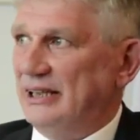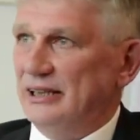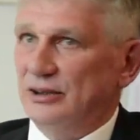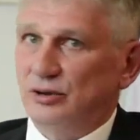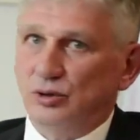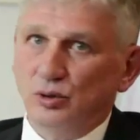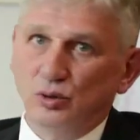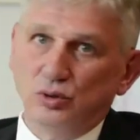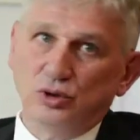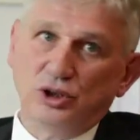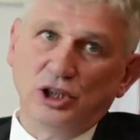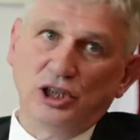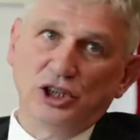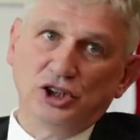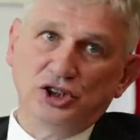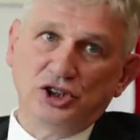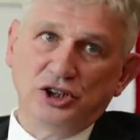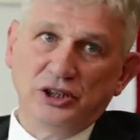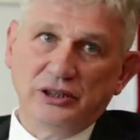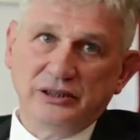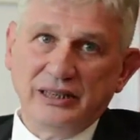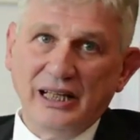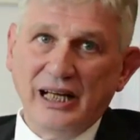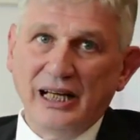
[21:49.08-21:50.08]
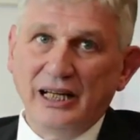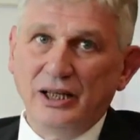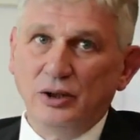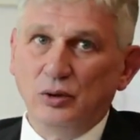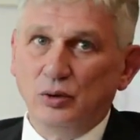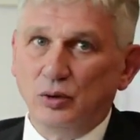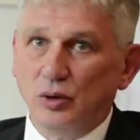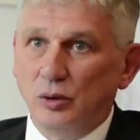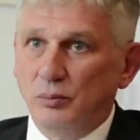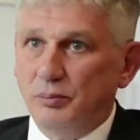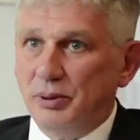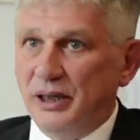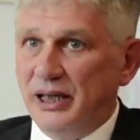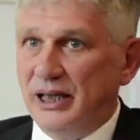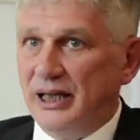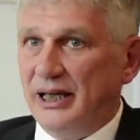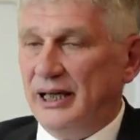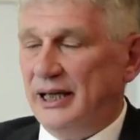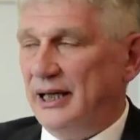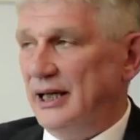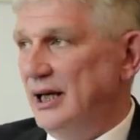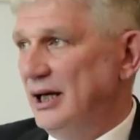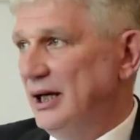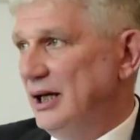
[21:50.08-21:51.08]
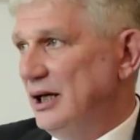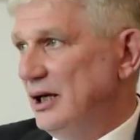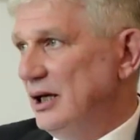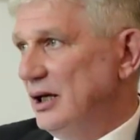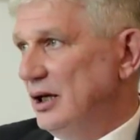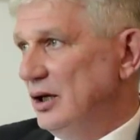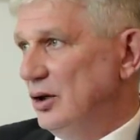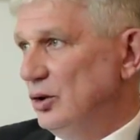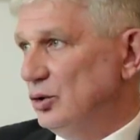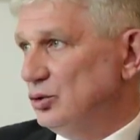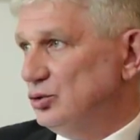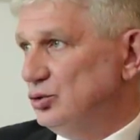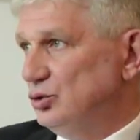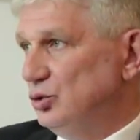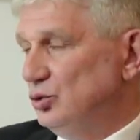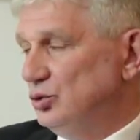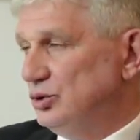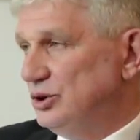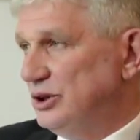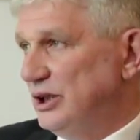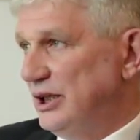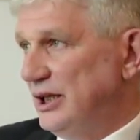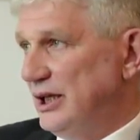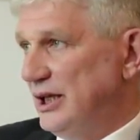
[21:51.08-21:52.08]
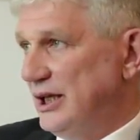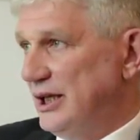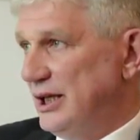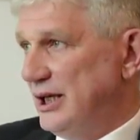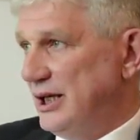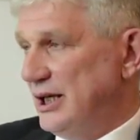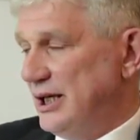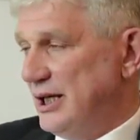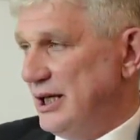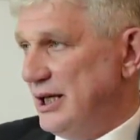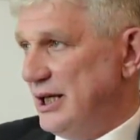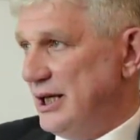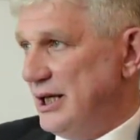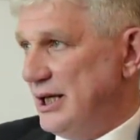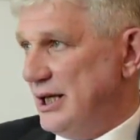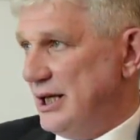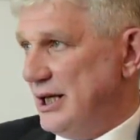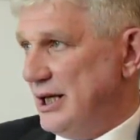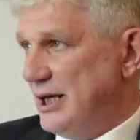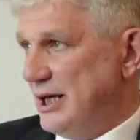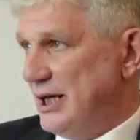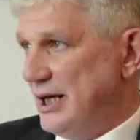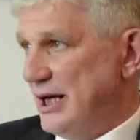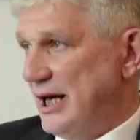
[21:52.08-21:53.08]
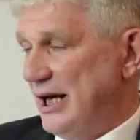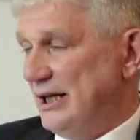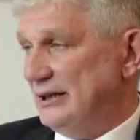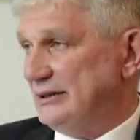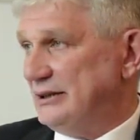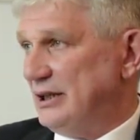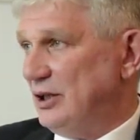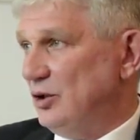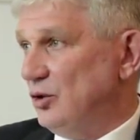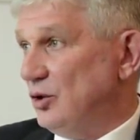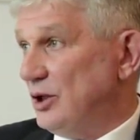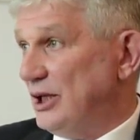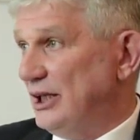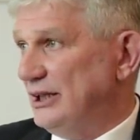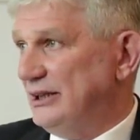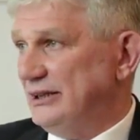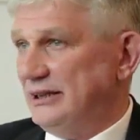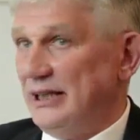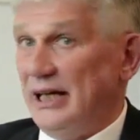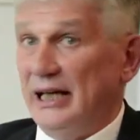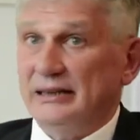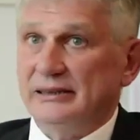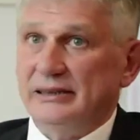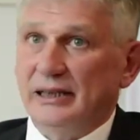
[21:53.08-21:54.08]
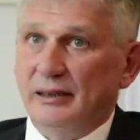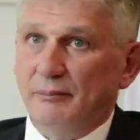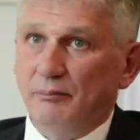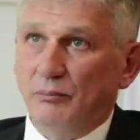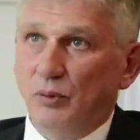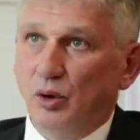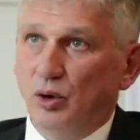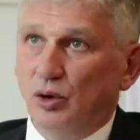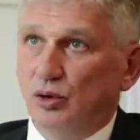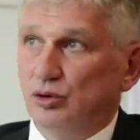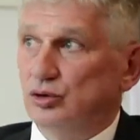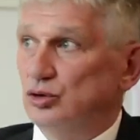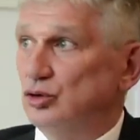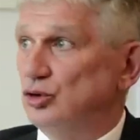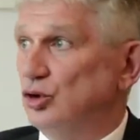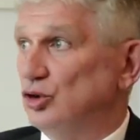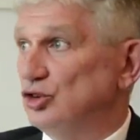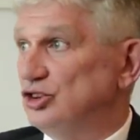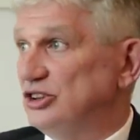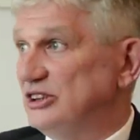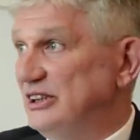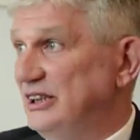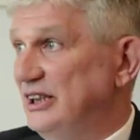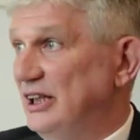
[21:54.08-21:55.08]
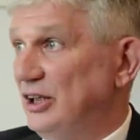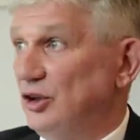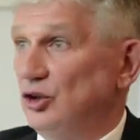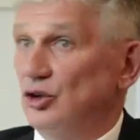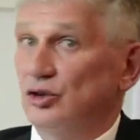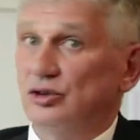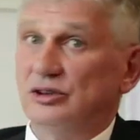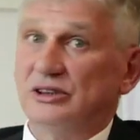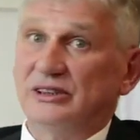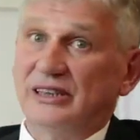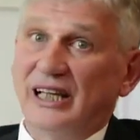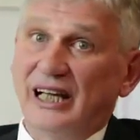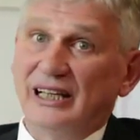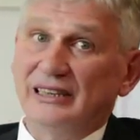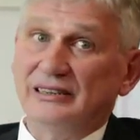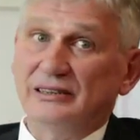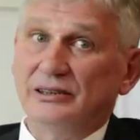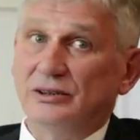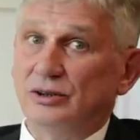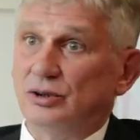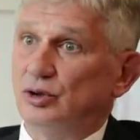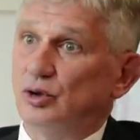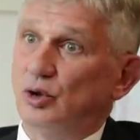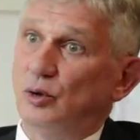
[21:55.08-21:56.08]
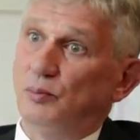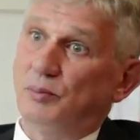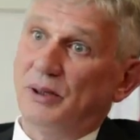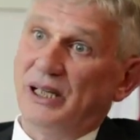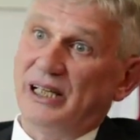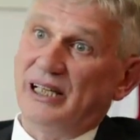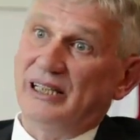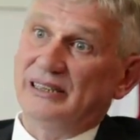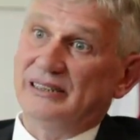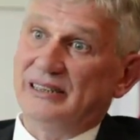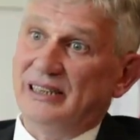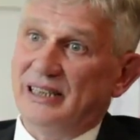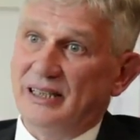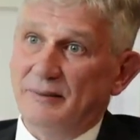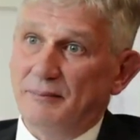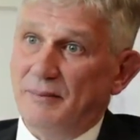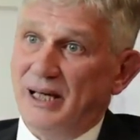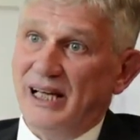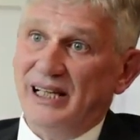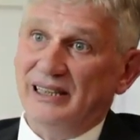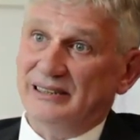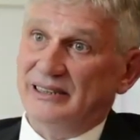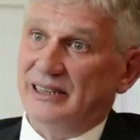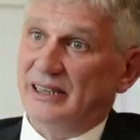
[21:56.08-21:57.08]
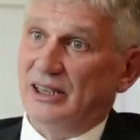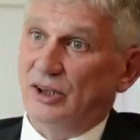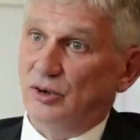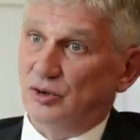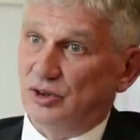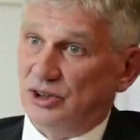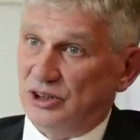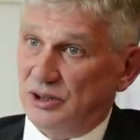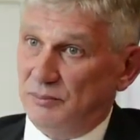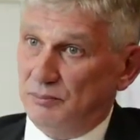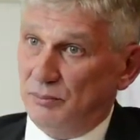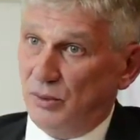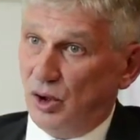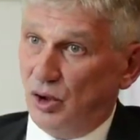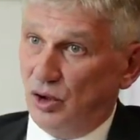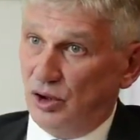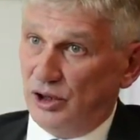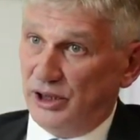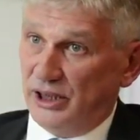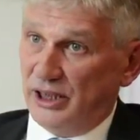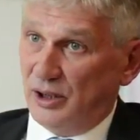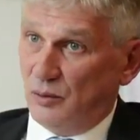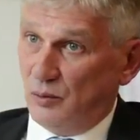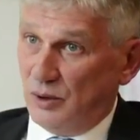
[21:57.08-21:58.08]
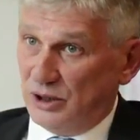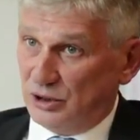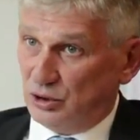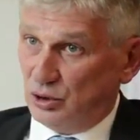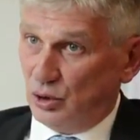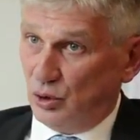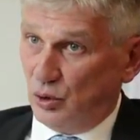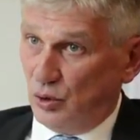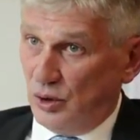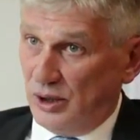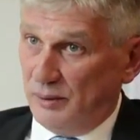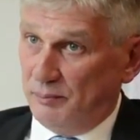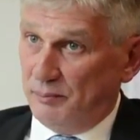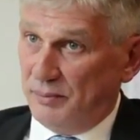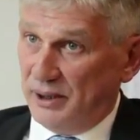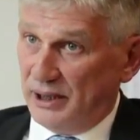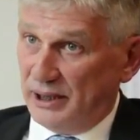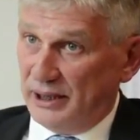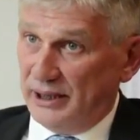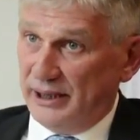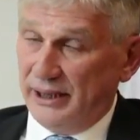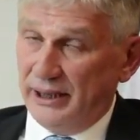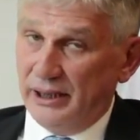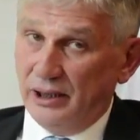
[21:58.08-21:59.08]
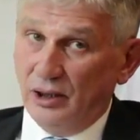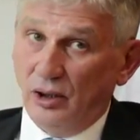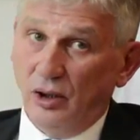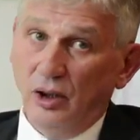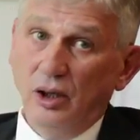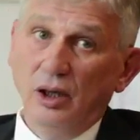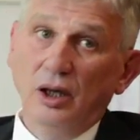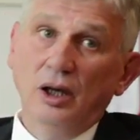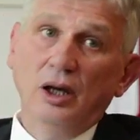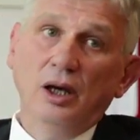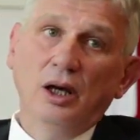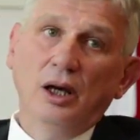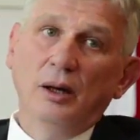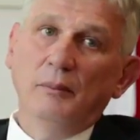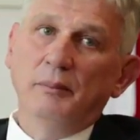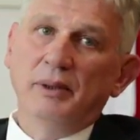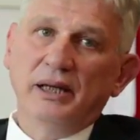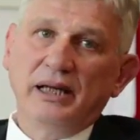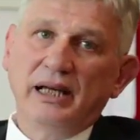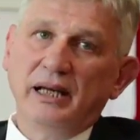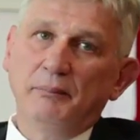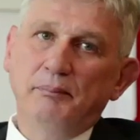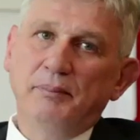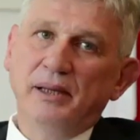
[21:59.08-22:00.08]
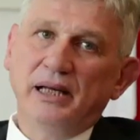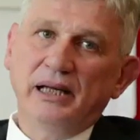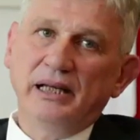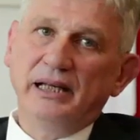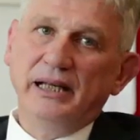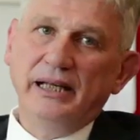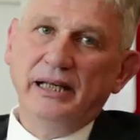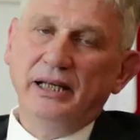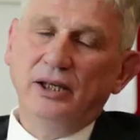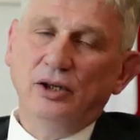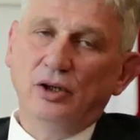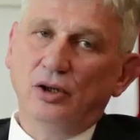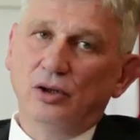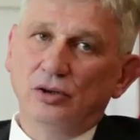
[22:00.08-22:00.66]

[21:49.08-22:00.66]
Berlin is really a symbol of the change in Europe. It is so much a symbol that we cannot imagine that